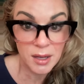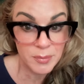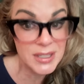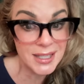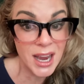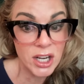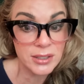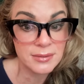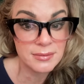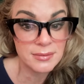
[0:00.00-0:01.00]
be
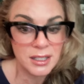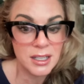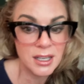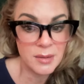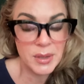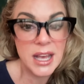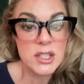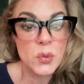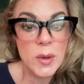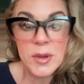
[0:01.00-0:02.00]
scared
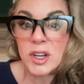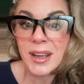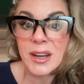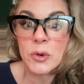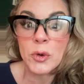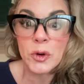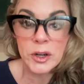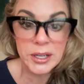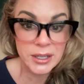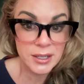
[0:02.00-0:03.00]
because women are getting
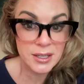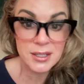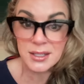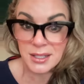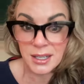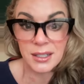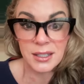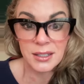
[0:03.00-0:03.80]
real sick